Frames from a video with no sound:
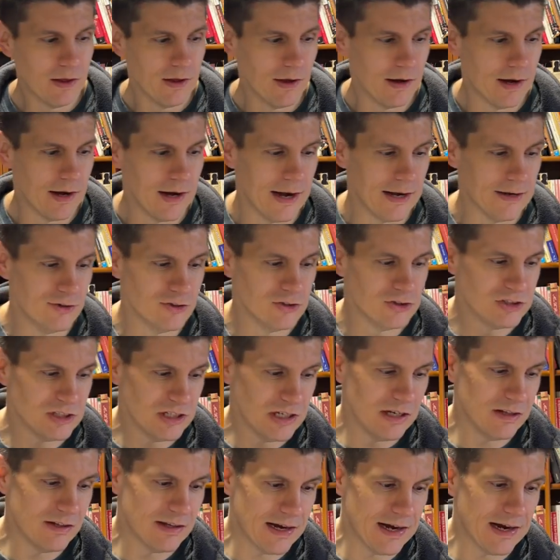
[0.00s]
And you
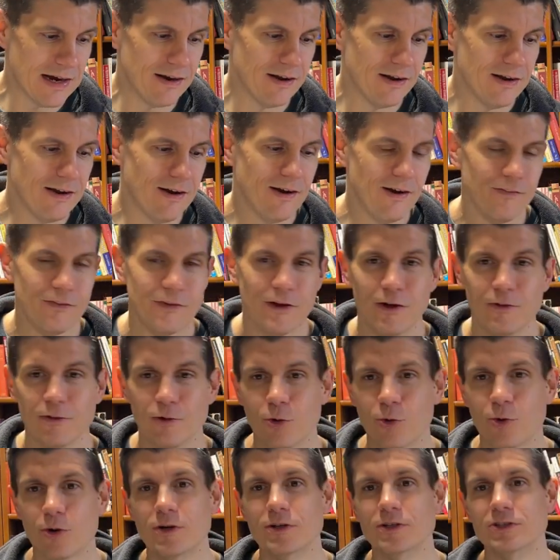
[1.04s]
see that the
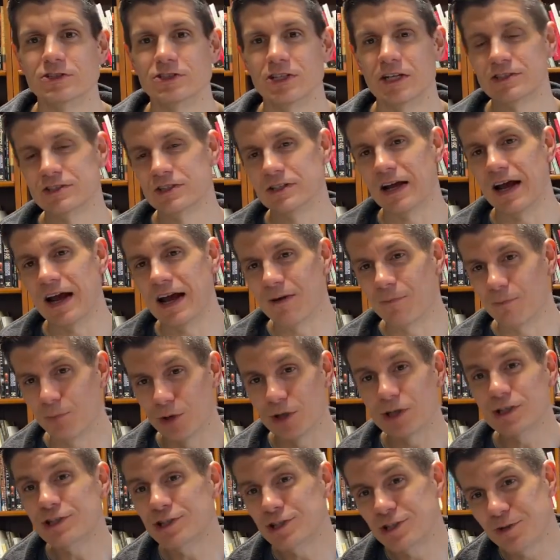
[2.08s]
Lord sets an
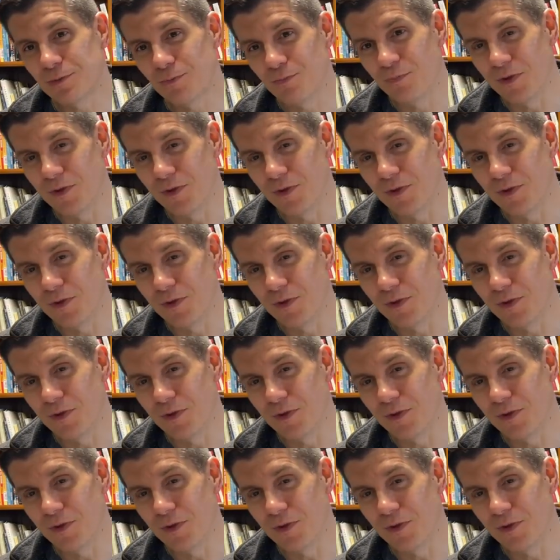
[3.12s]
ambush